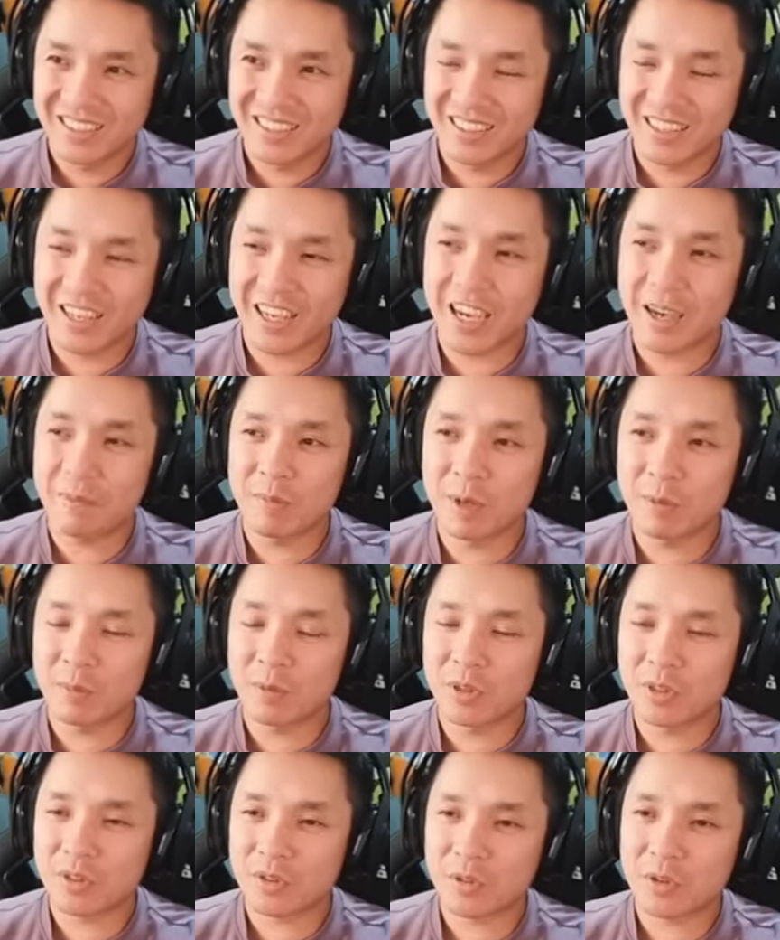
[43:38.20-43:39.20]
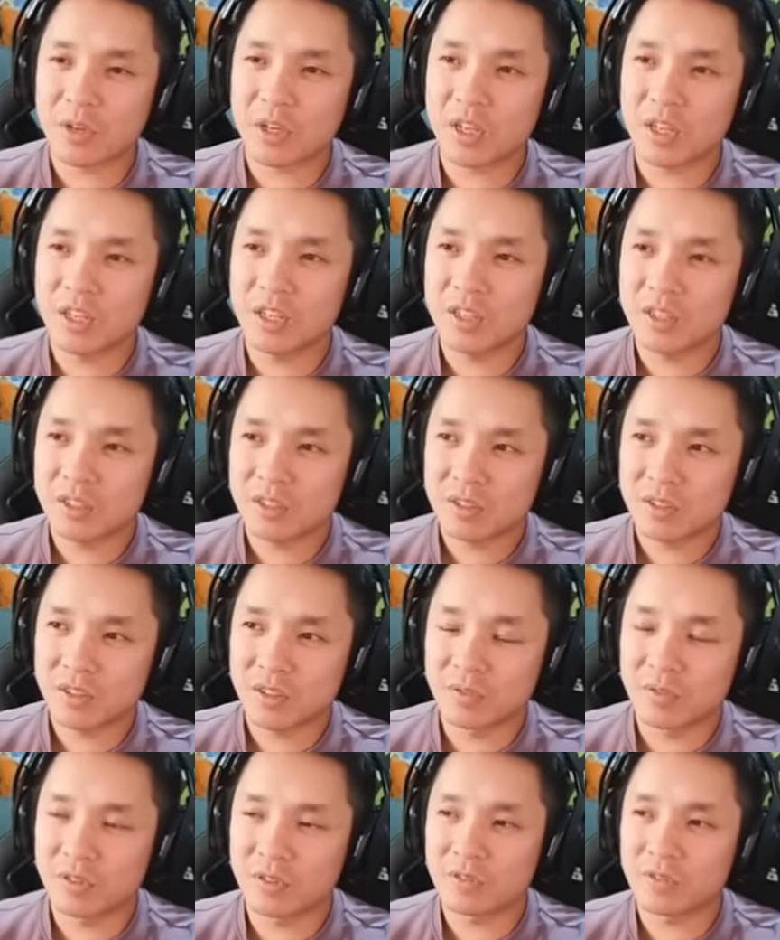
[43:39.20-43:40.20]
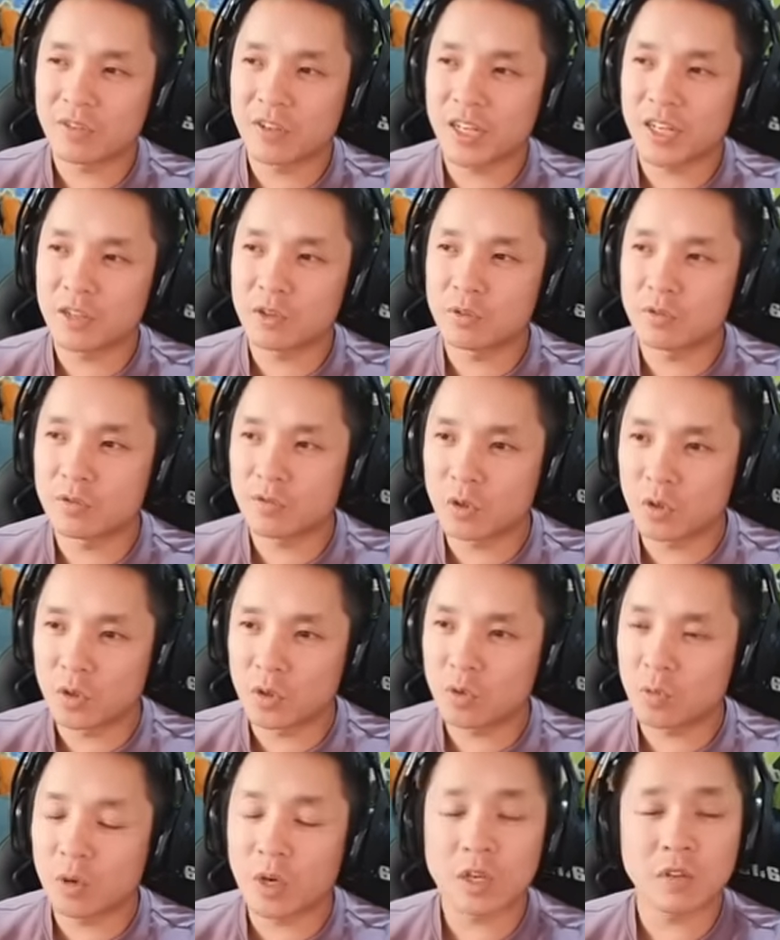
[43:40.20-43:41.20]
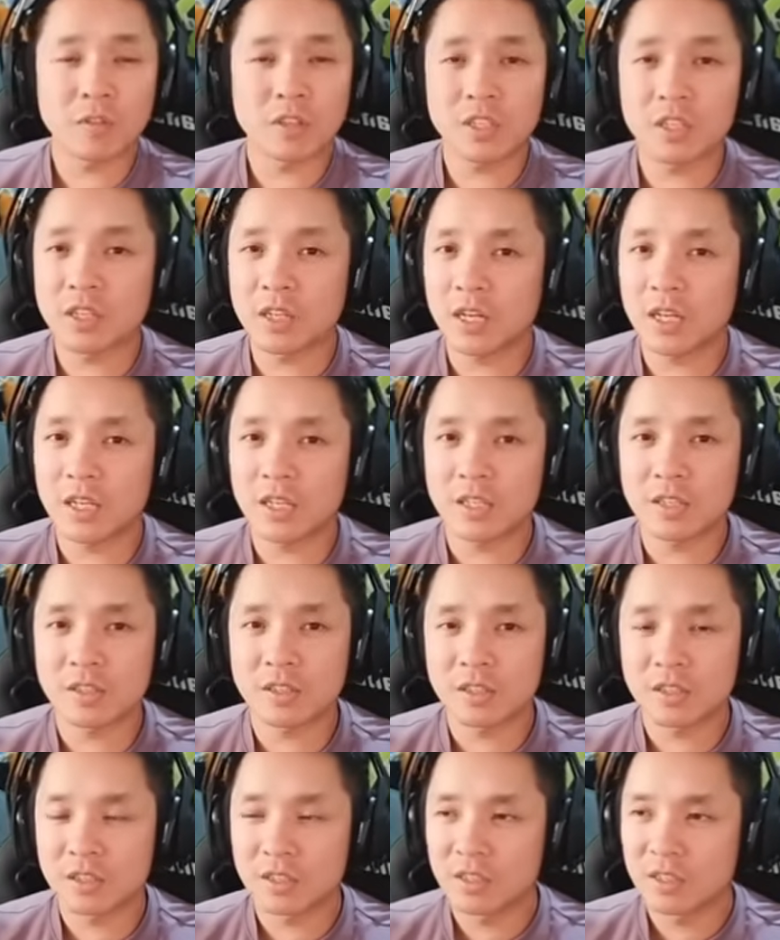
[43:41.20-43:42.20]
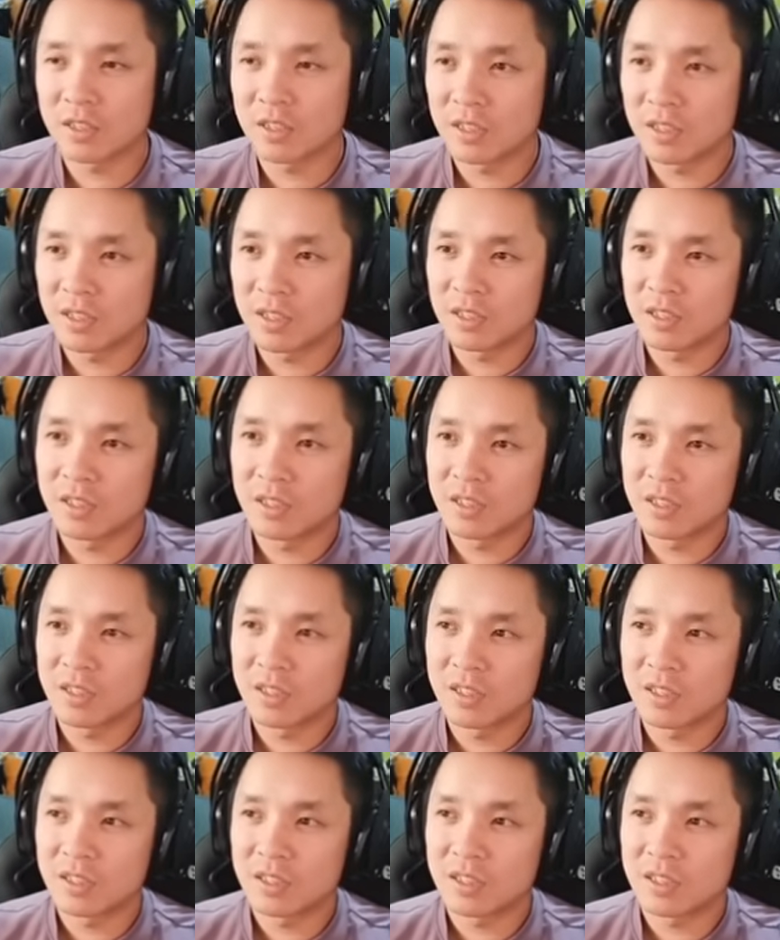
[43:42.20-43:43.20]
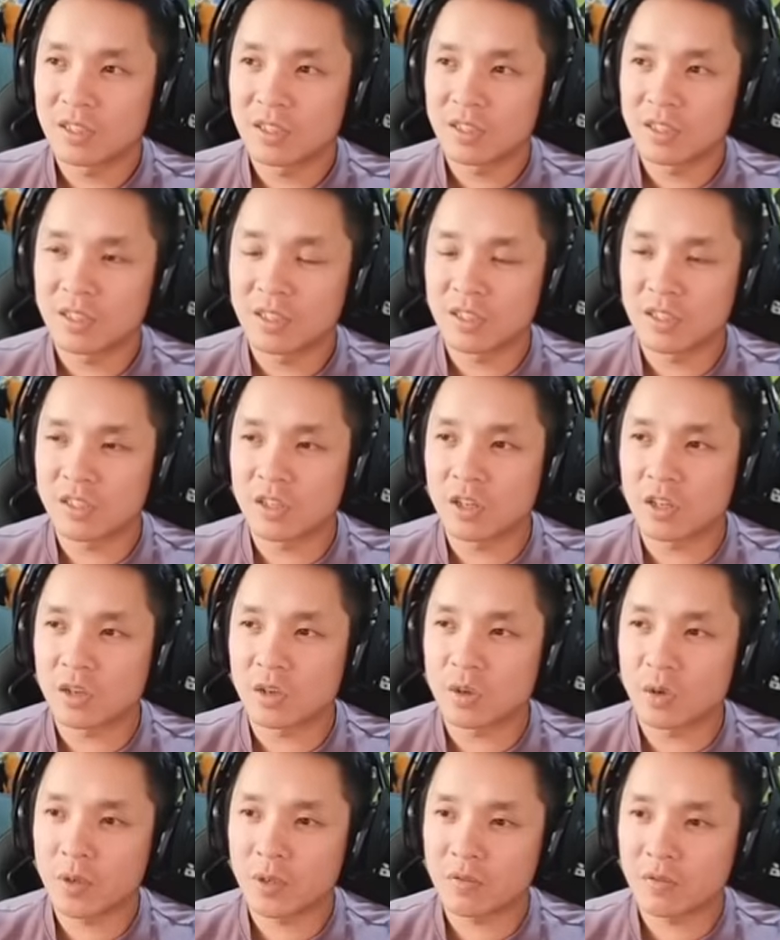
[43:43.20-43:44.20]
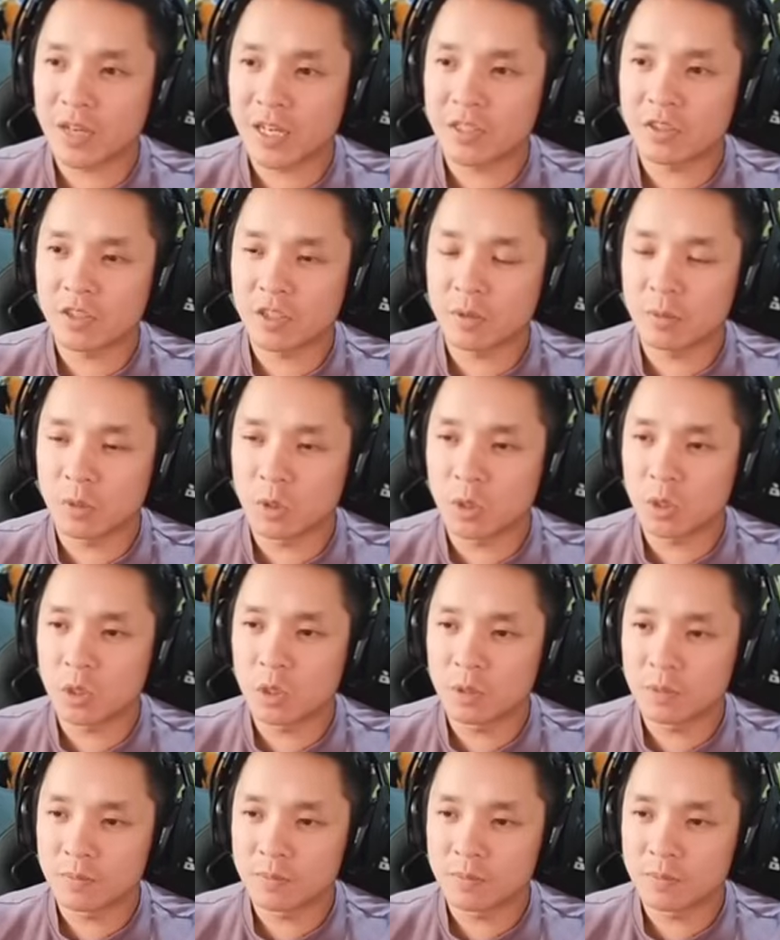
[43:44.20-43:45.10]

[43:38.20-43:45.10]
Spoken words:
Game number 3 of the final 4. One of these guys is not going to advance anymore.